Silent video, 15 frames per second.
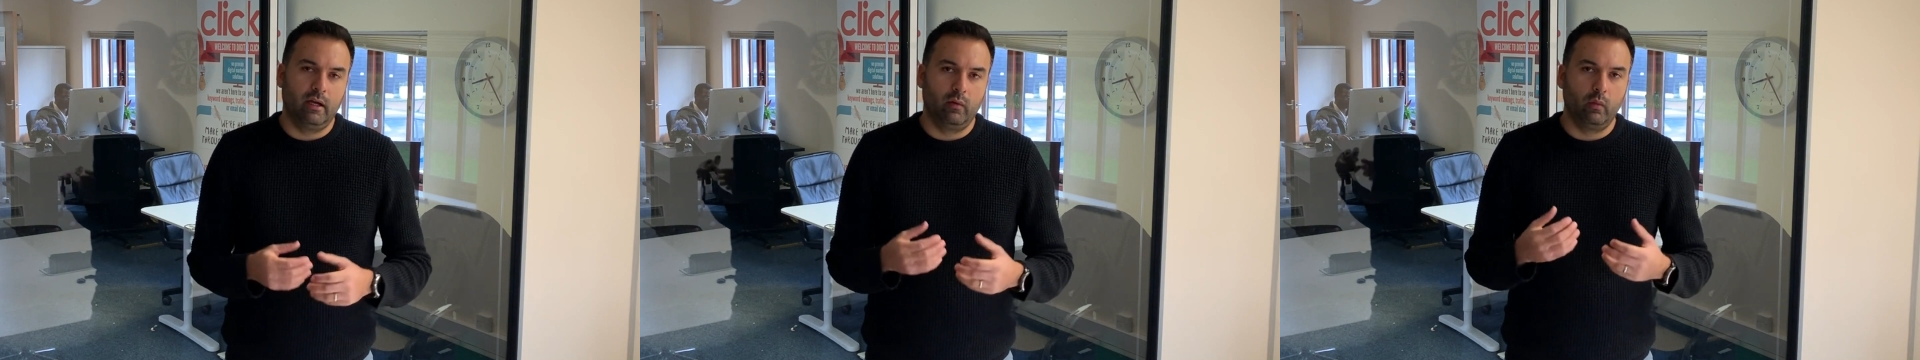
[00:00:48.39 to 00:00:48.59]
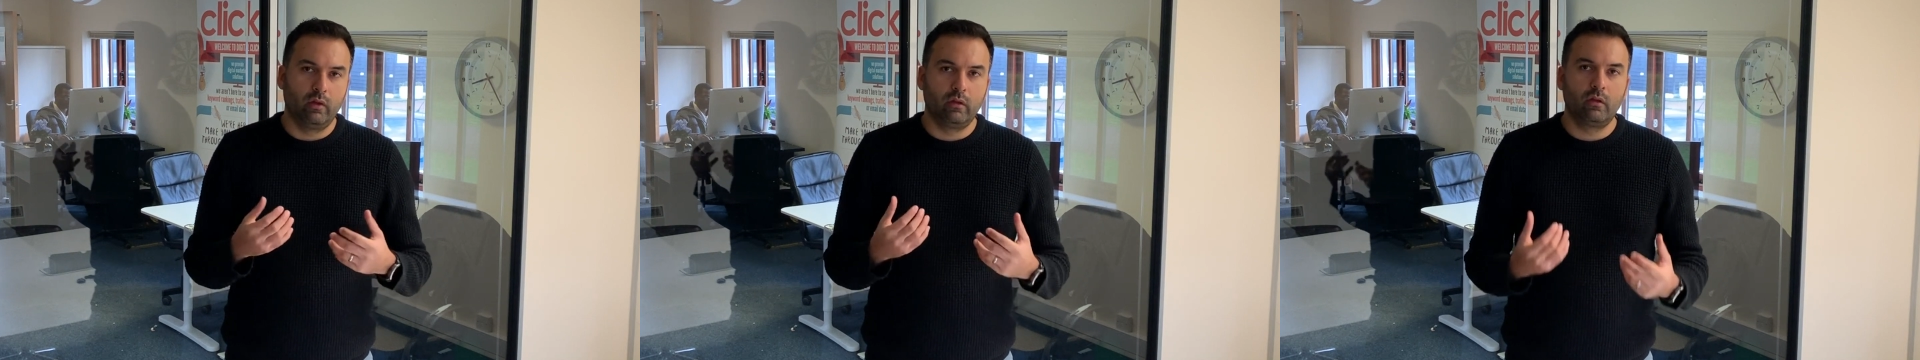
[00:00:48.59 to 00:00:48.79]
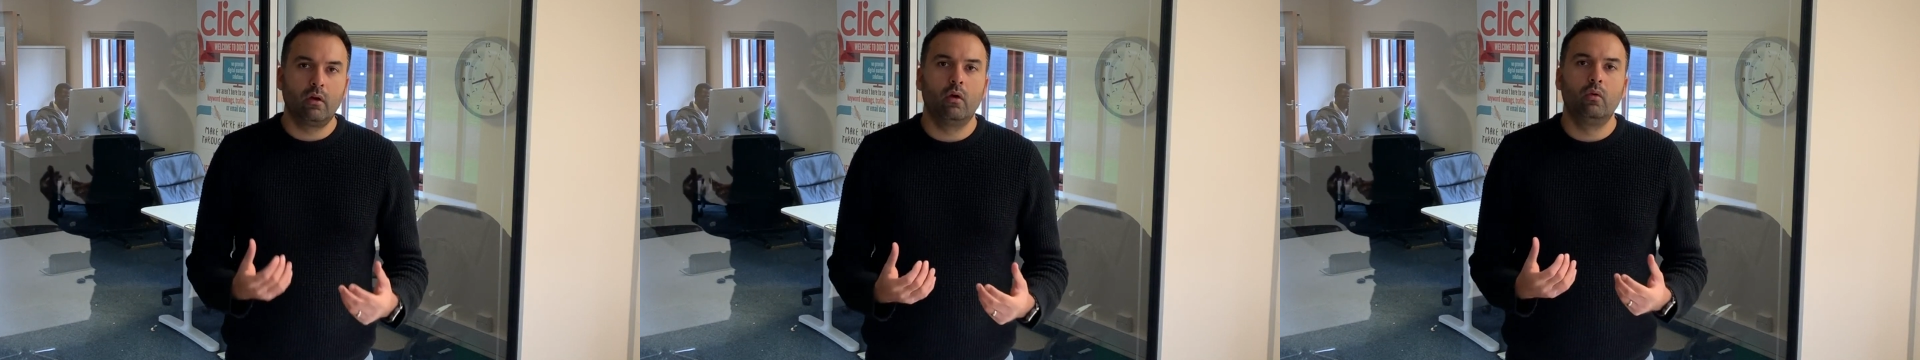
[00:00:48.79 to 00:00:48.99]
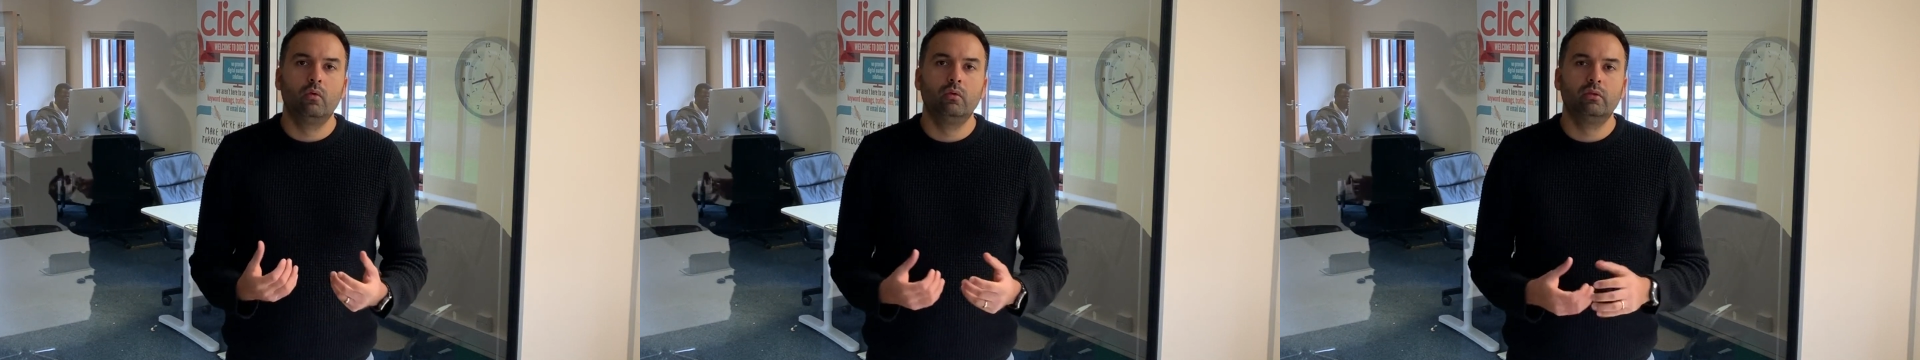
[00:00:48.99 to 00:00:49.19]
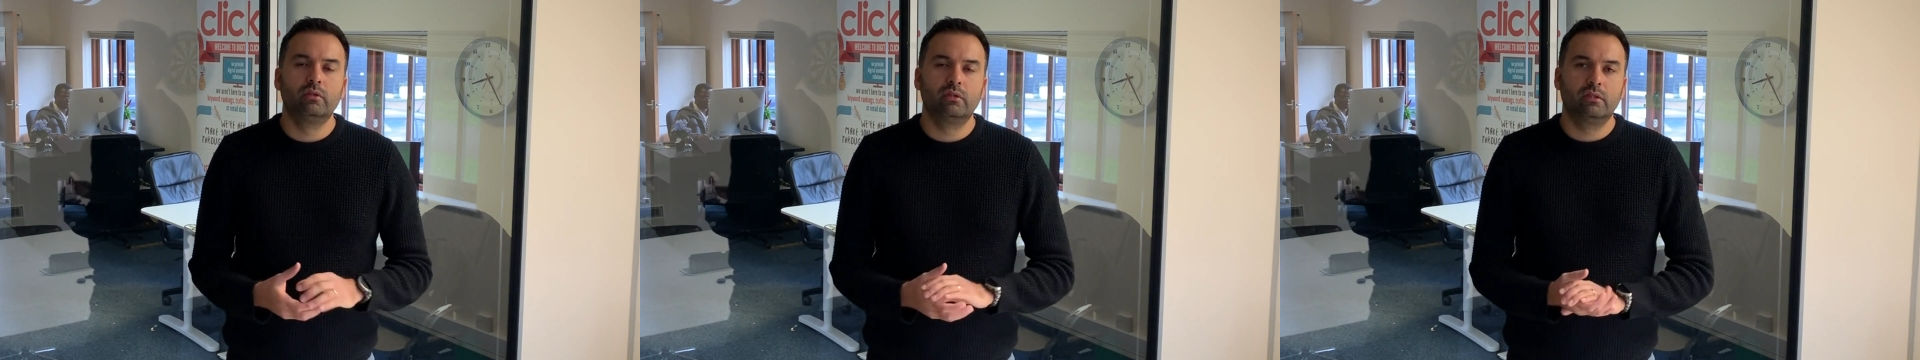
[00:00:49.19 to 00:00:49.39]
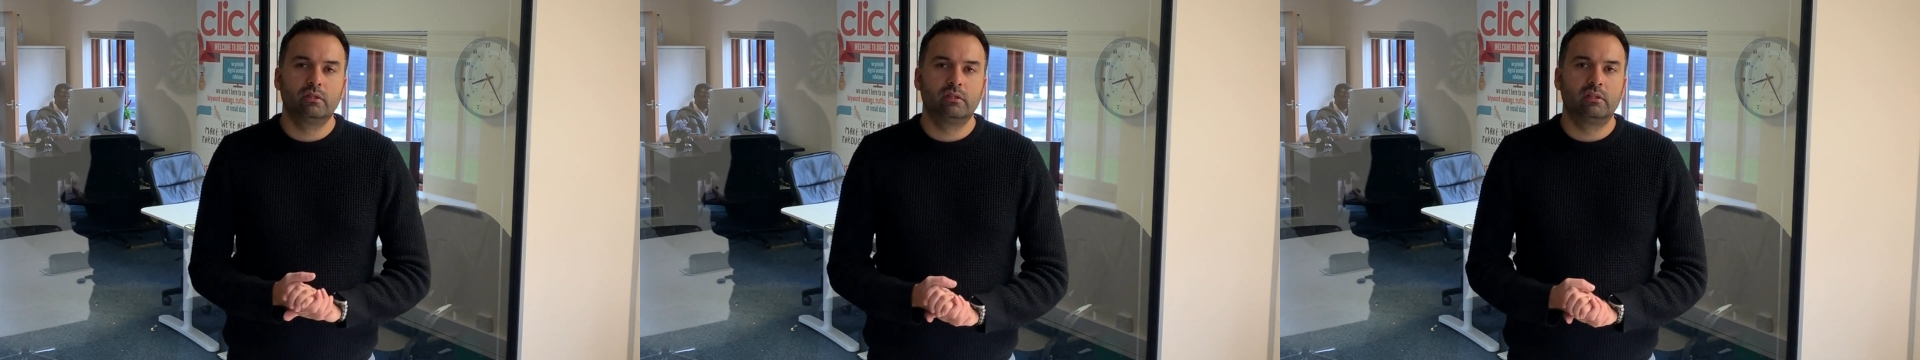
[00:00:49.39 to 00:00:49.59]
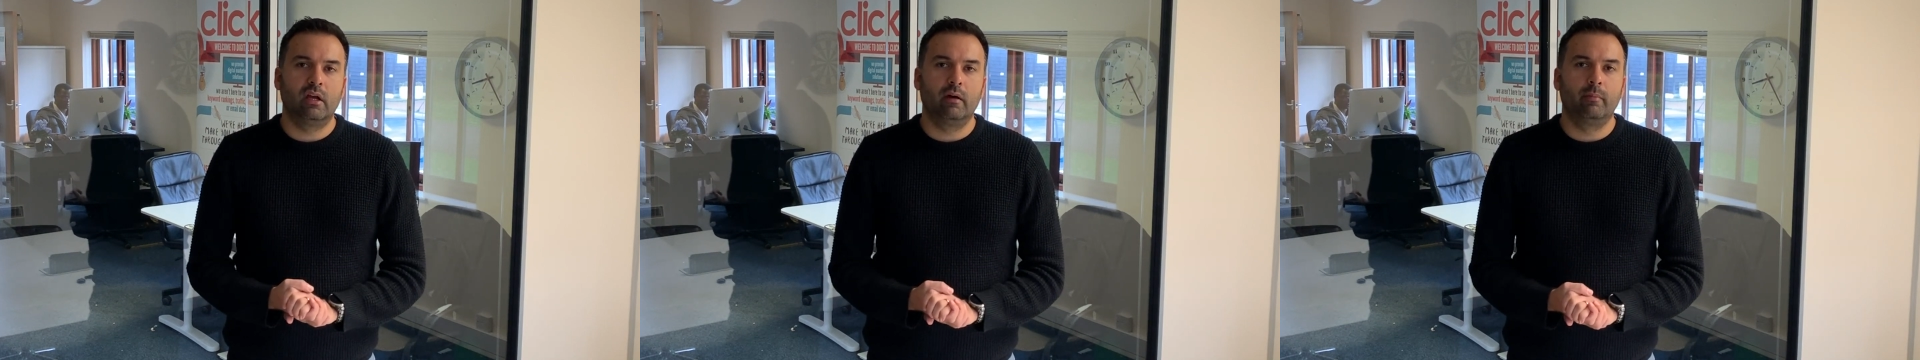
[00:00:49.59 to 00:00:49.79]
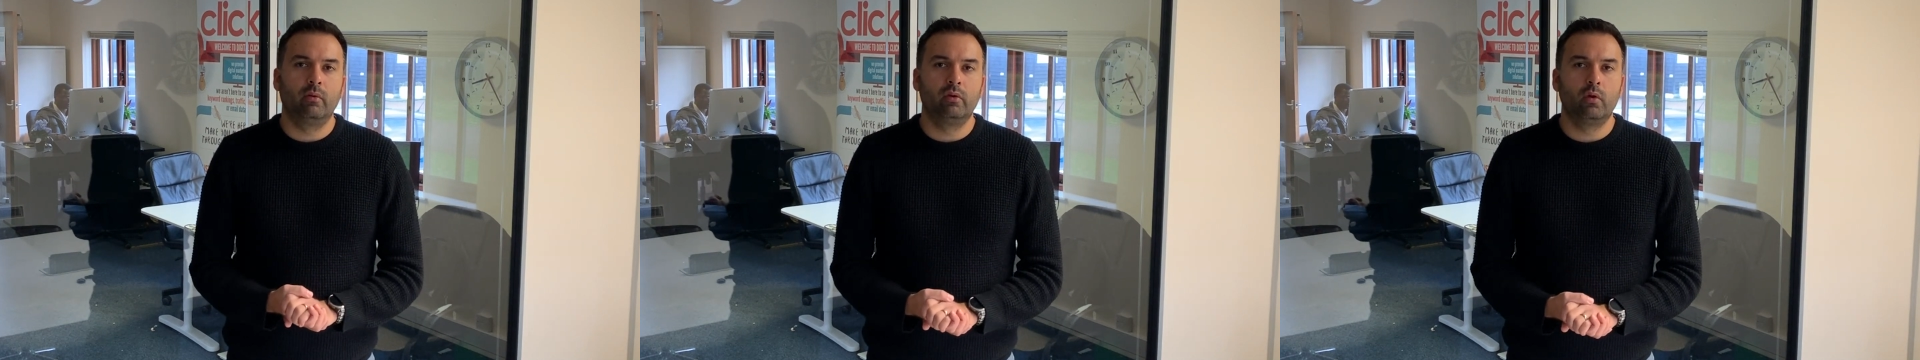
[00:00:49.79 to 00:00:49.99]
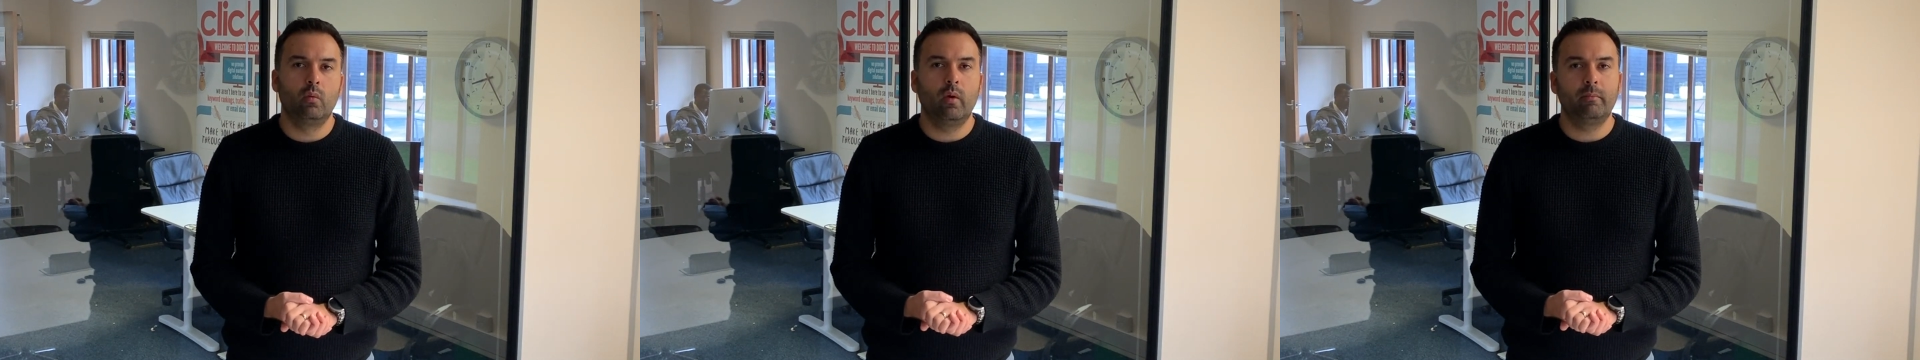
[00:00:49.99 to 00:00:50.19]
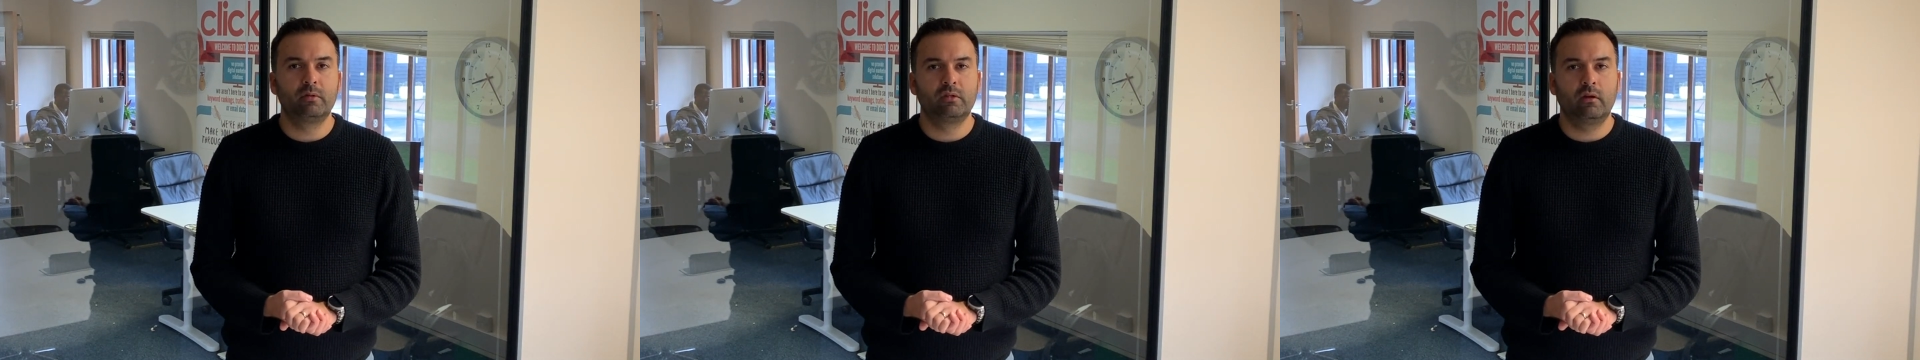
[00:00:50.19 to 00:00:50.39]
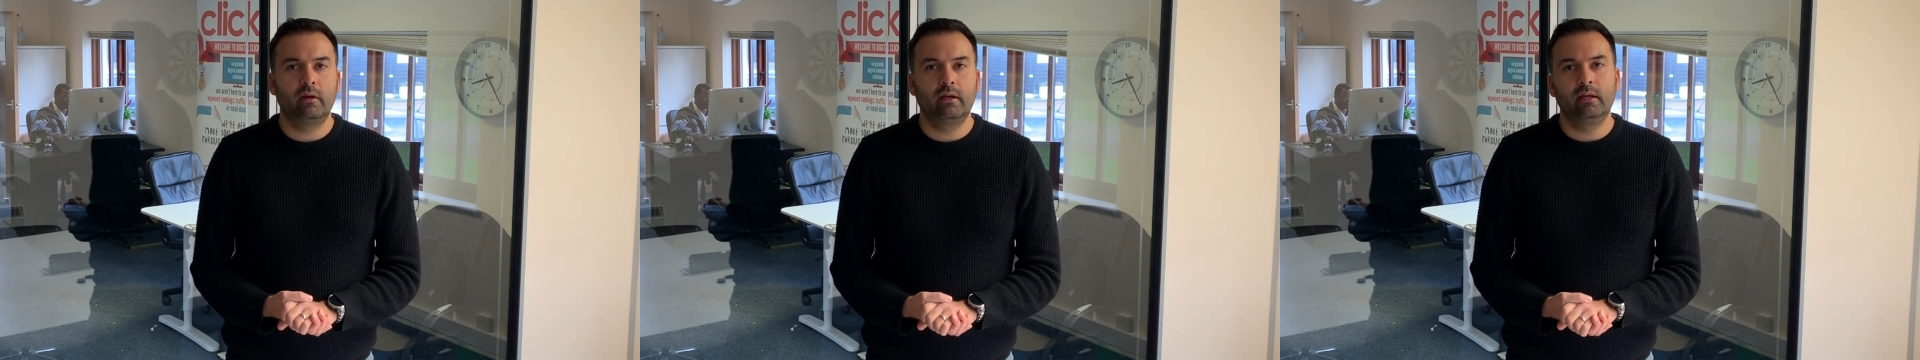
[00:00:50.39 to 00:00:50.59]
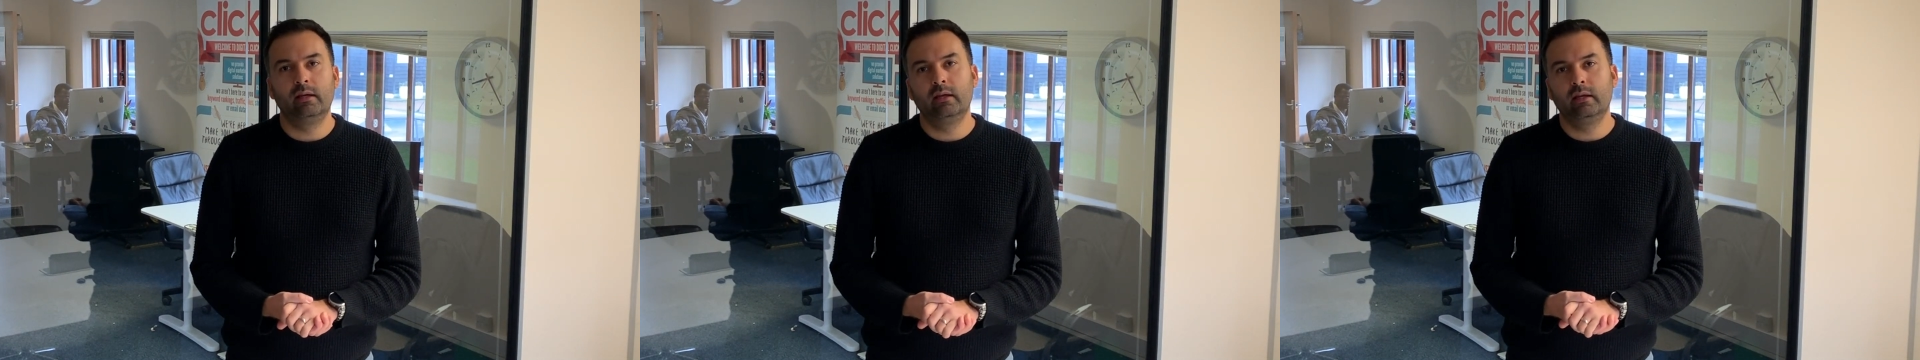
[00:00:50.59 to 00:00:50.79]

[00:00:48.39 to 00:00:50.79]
With goals set up on your website,